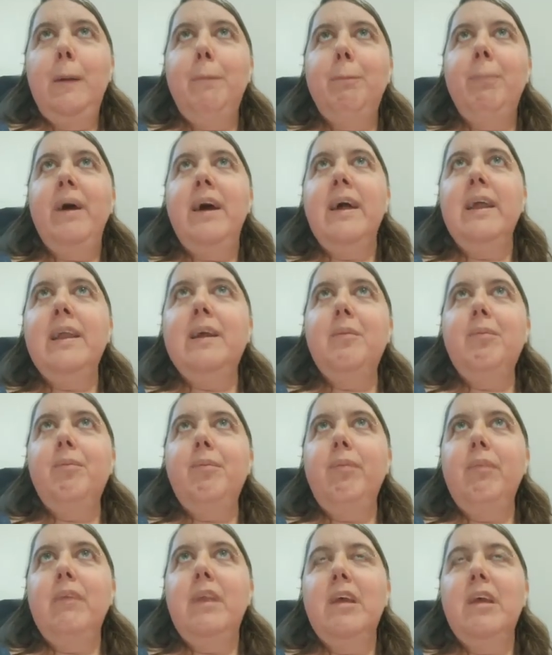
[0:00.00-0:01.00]
But
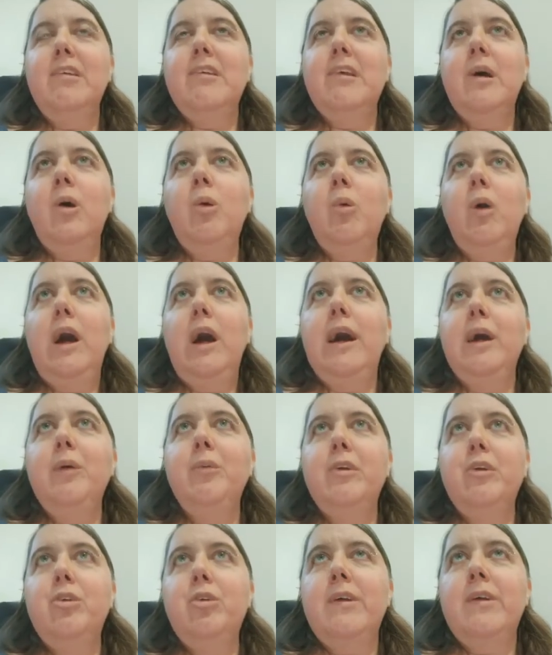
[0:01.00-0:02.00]
so I
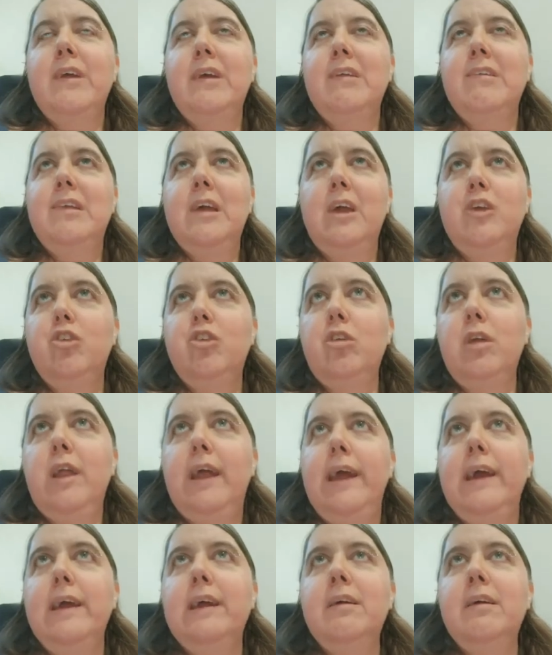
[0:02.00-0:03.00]
was released
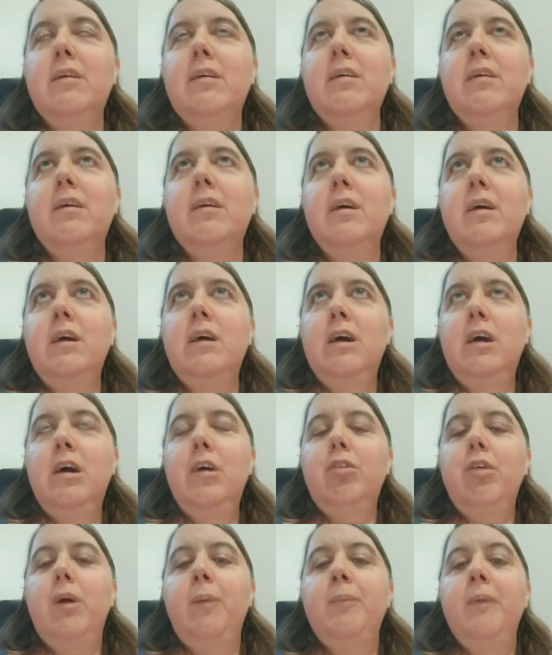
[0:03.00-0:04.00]
yesterday
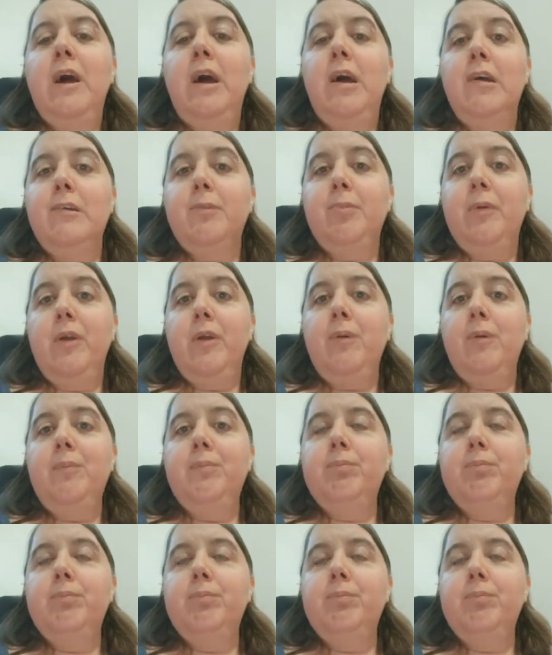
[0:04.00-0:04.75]
from the hospital.